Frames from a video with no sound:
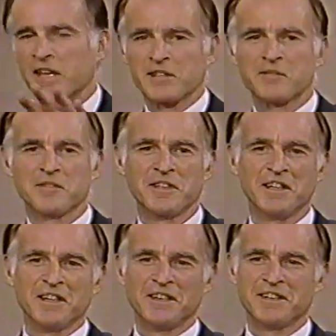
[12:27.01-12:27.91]
it.
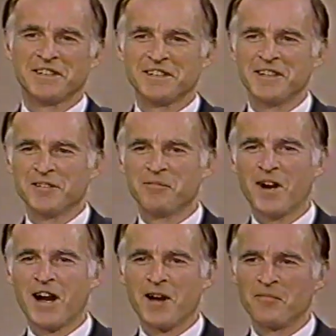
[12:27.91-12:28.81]
Almost finished.
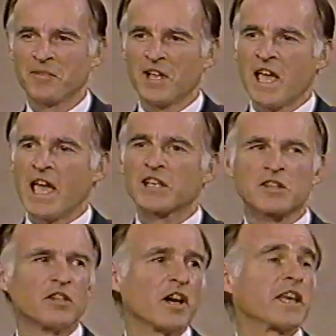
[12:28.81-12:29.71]
Mom, you- it's,
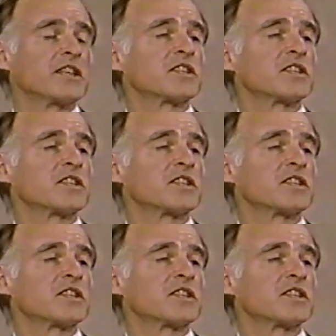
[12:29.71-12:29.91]
look, it's